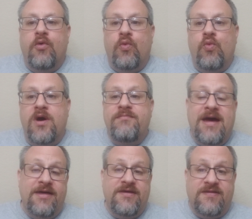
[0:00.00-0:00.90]
One
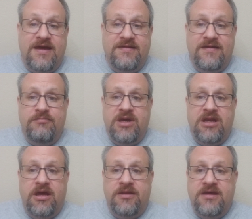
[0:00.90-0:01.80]
man that they did
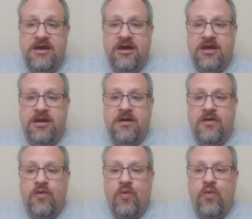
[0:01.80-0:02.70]
meet in the inn
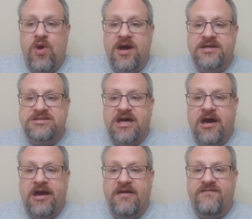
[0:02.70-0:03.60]
was
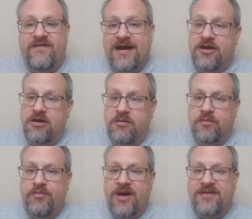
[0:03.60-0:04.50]
a
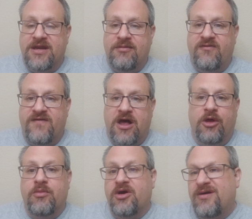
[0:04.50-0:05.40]
fighter by the name of
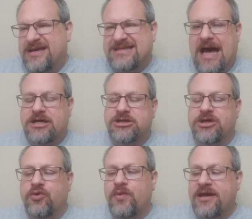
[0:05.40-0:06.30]
Elmo. He's actually
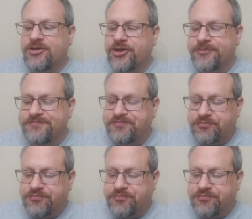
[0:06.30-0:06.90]
a ranger.